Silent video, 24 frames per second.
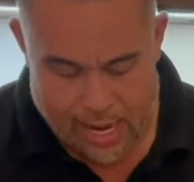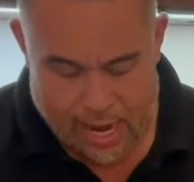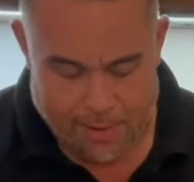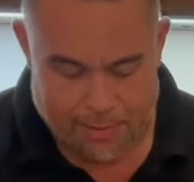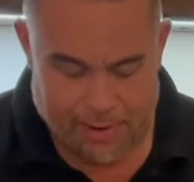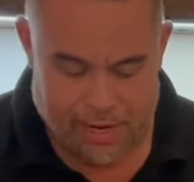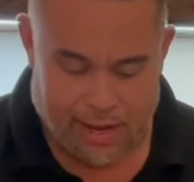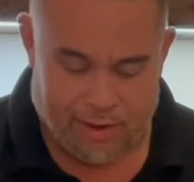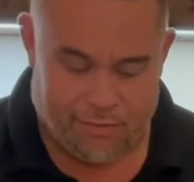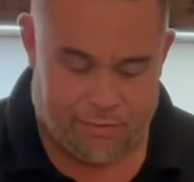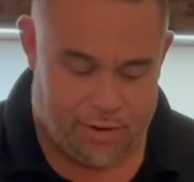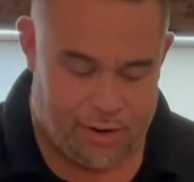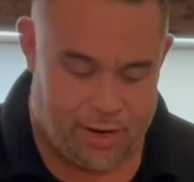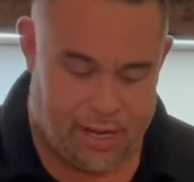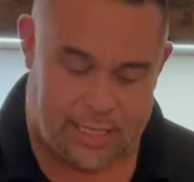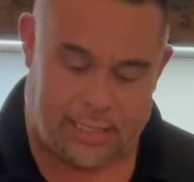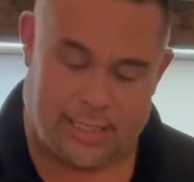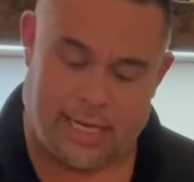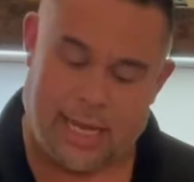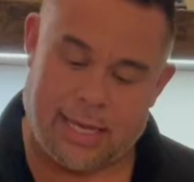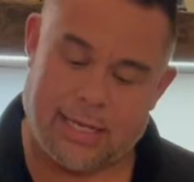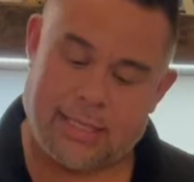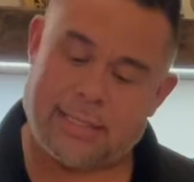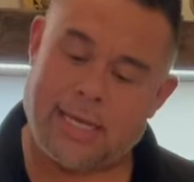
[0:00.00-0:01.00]
I mean, even like you
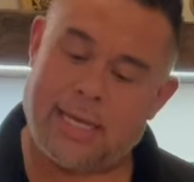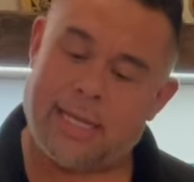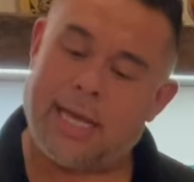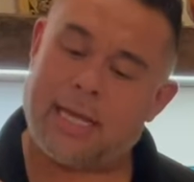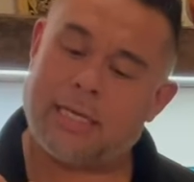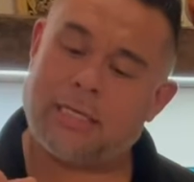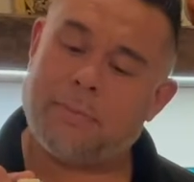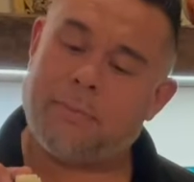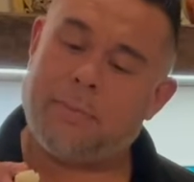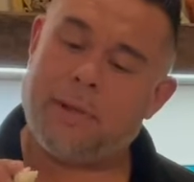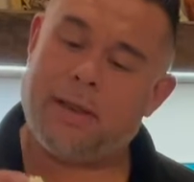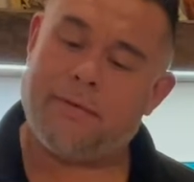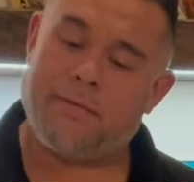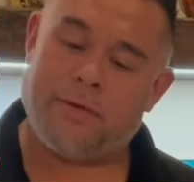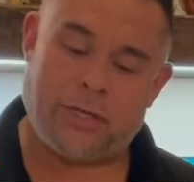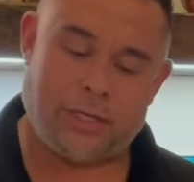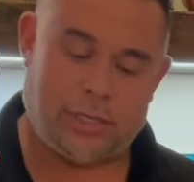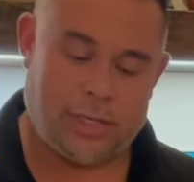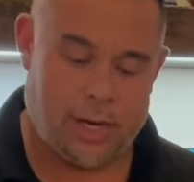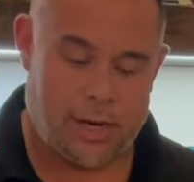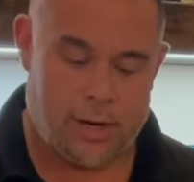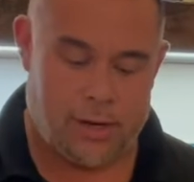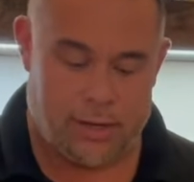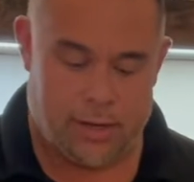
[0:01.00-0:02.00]
say, you see that's a bit of a
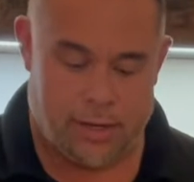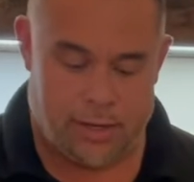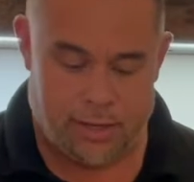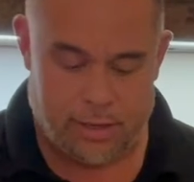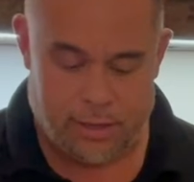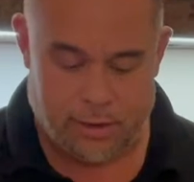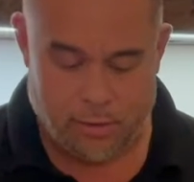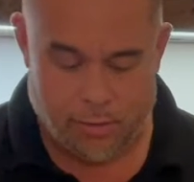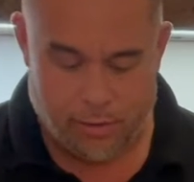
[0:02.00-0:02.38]
chunk.